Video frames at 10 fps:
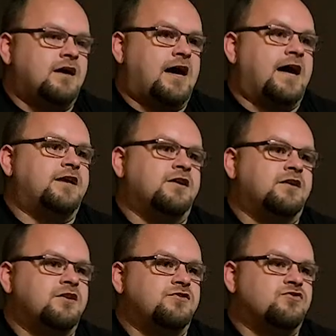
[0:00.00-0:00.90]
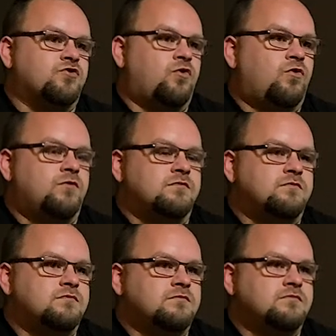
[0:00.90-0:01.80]
I could control
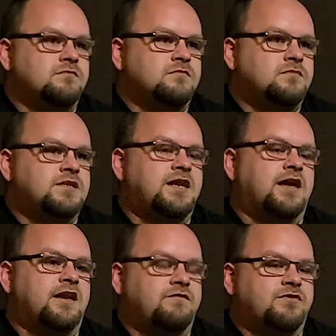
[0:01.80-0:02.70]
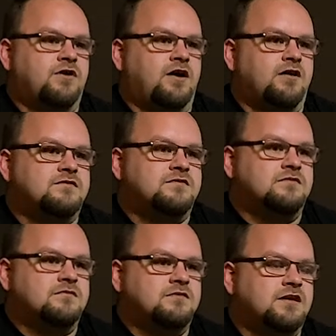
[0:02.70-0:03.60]
the negative thoughts
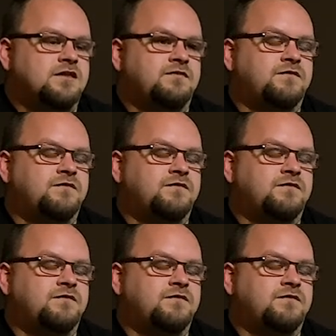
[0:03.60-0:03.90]
and the